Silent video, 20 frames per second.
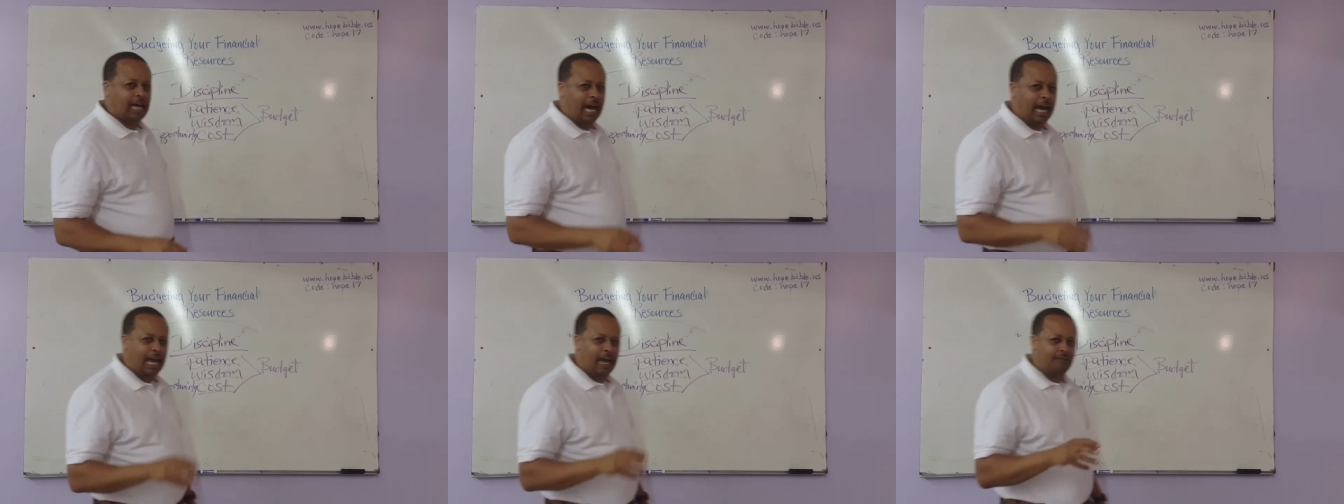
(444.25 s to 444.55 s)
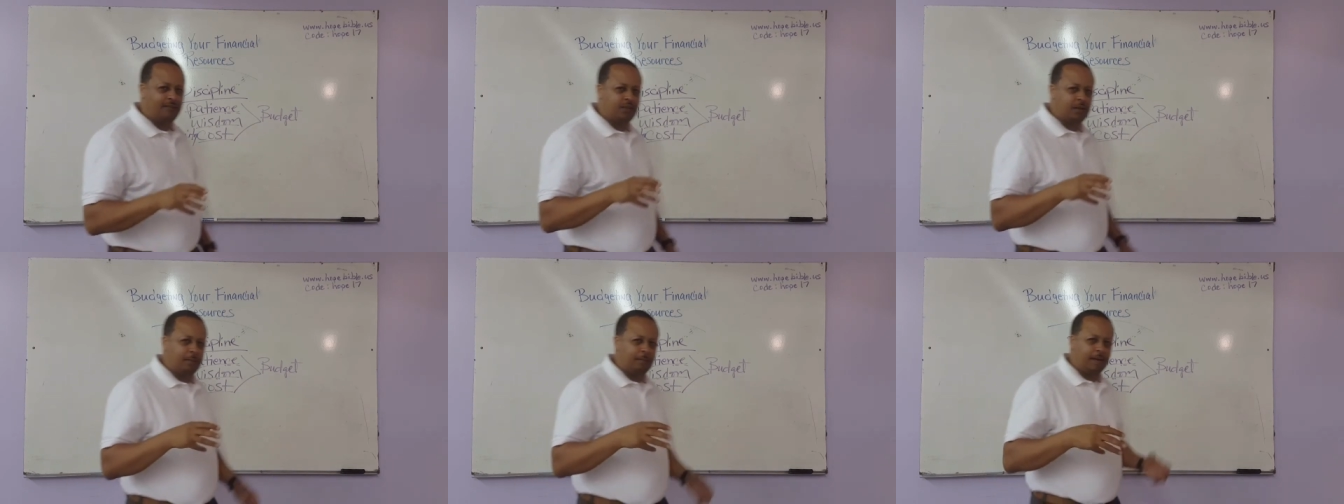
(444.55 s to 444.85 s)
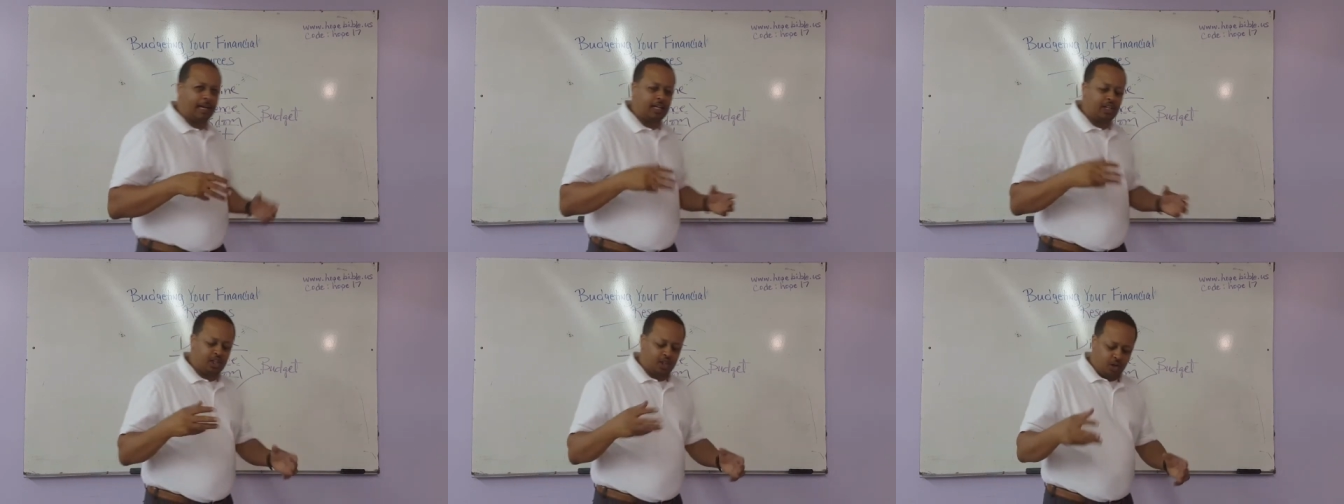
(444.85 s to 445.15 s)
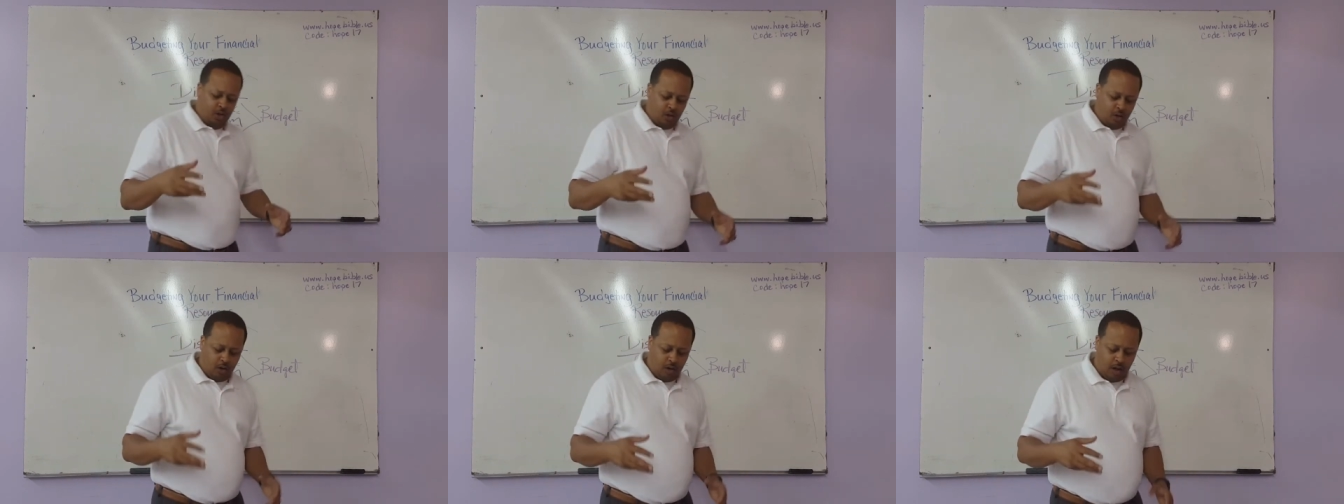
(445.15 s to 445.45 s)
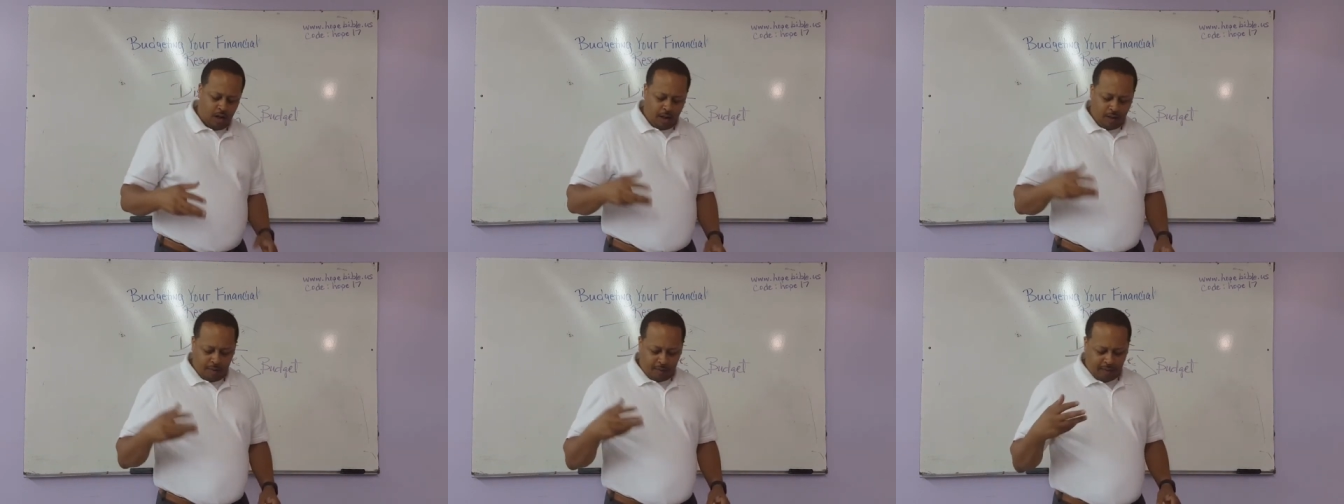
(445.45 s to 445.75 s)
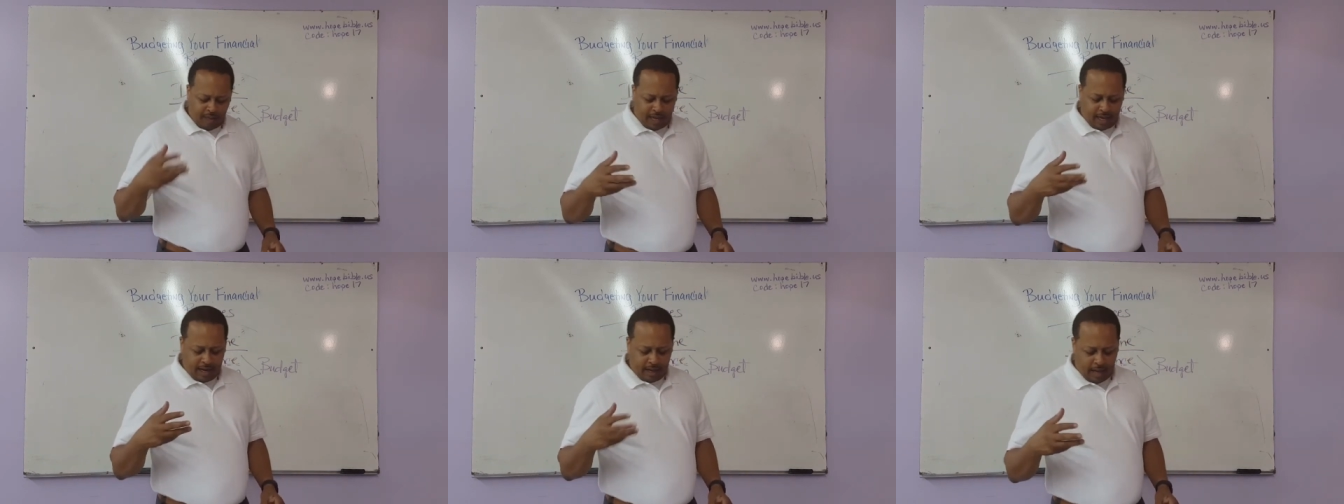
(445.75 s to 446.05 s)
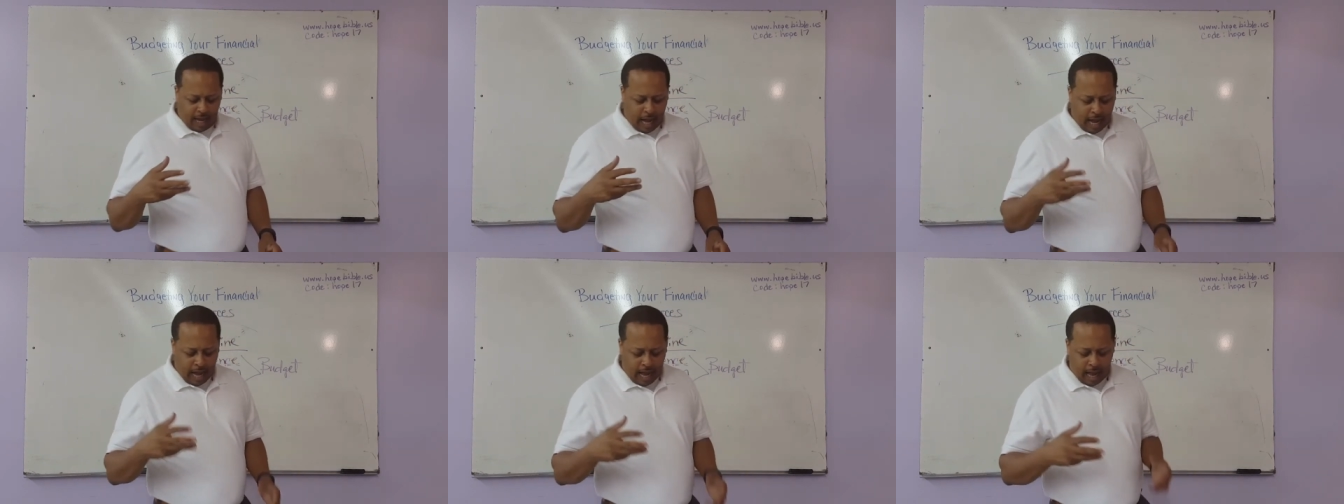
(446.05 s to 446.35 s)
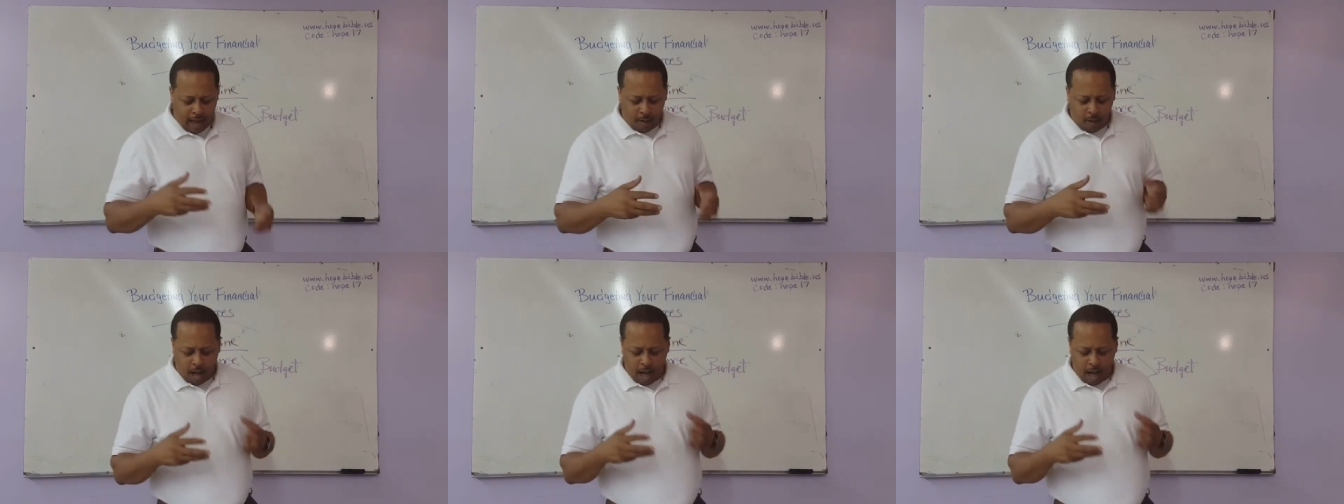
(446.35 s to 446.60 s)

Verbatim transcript: I have to make sure that I, I,